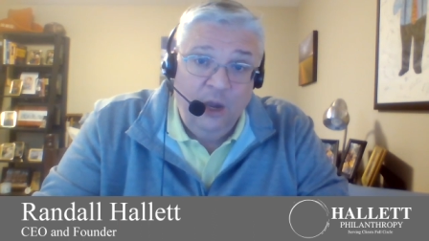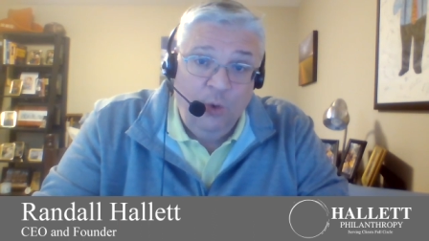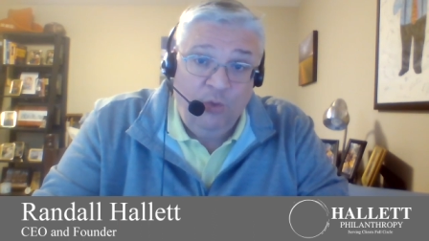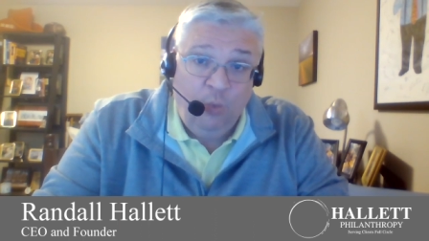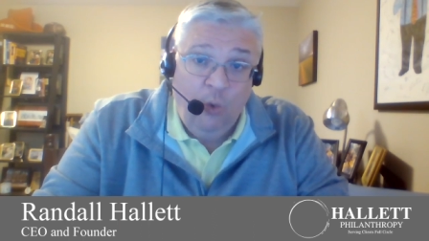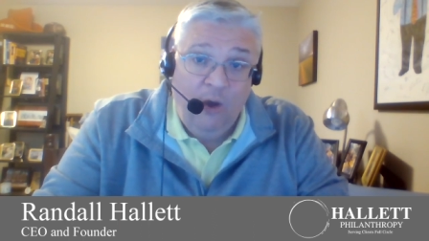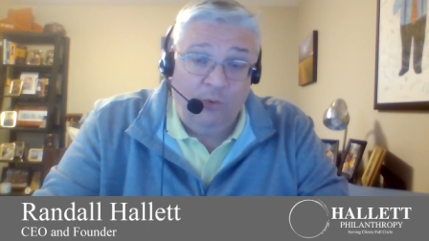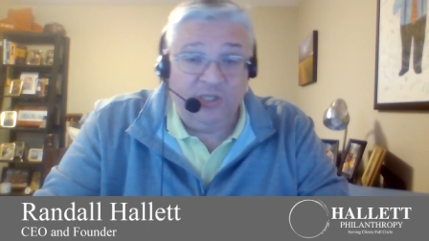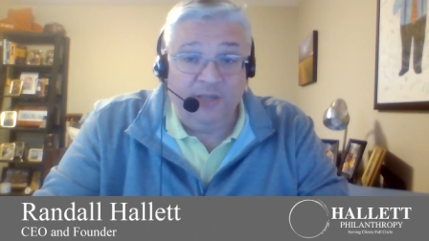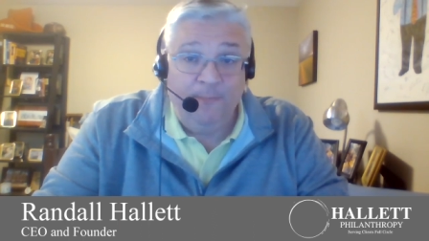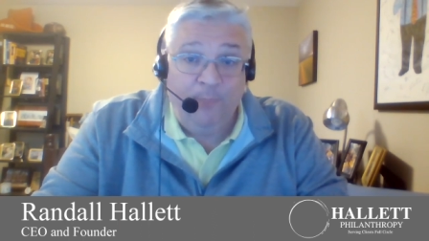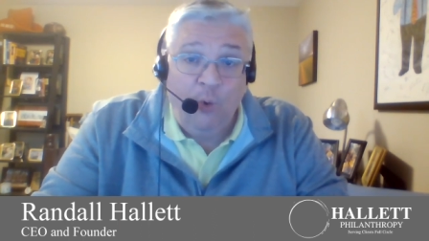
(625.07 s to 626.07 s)
with what
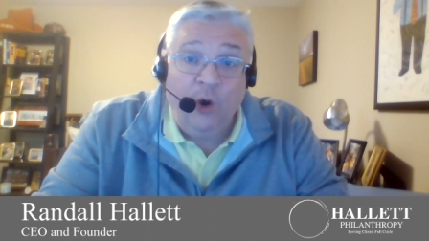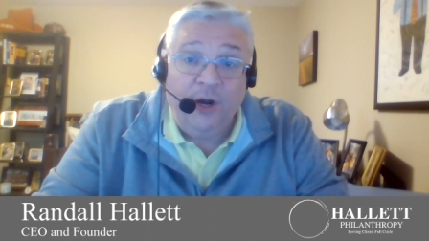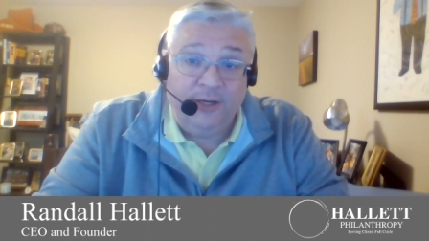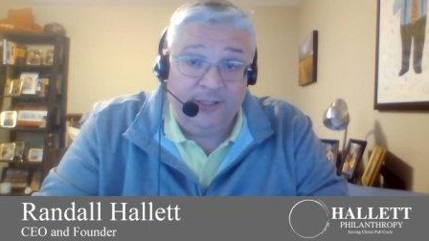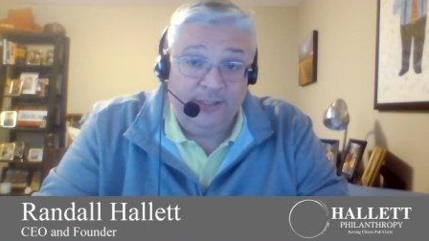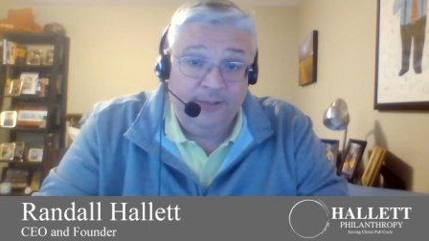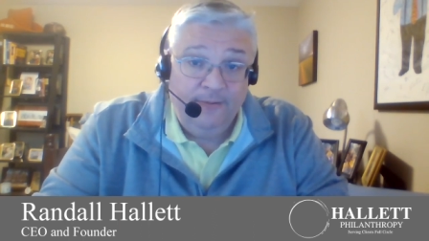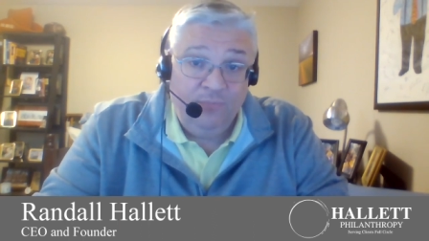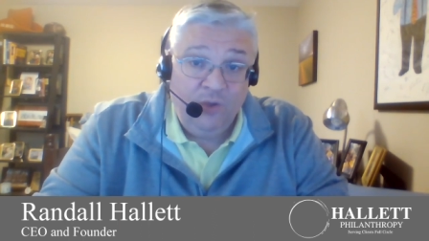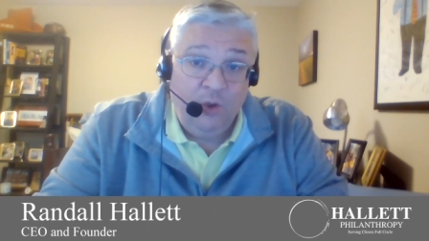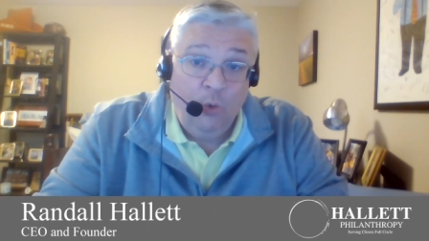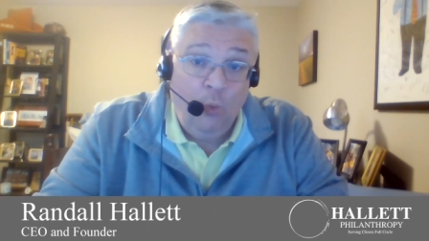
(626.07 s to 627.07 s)
was important,
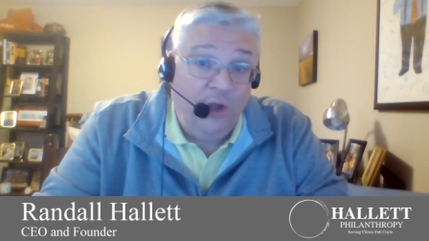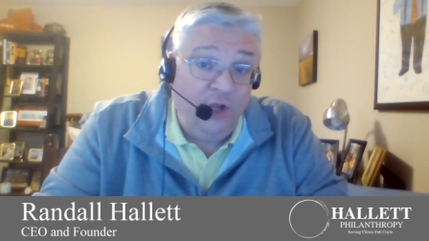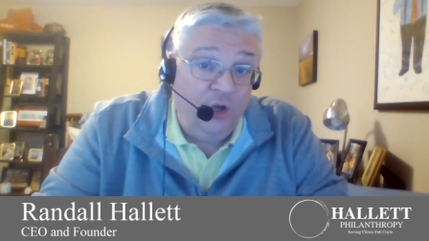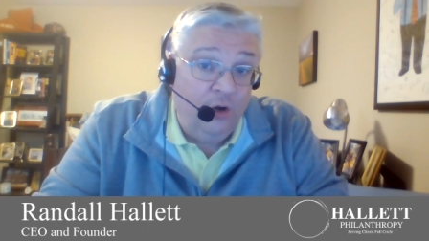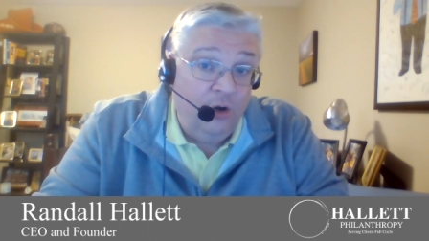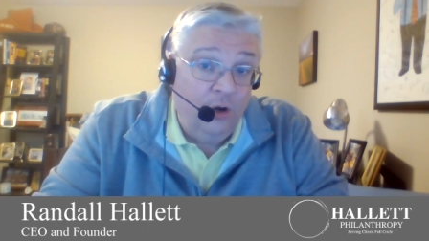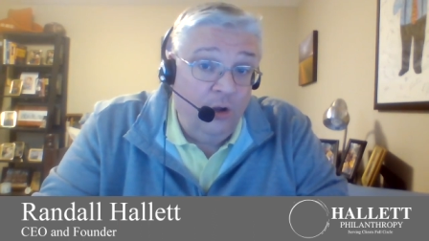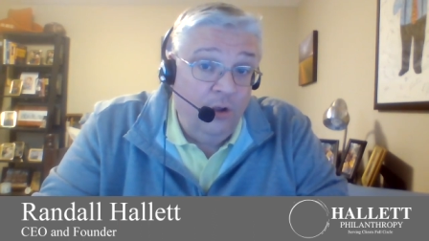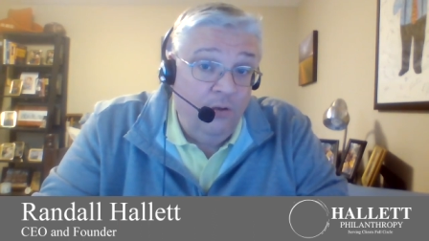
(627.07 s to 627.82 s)
what you're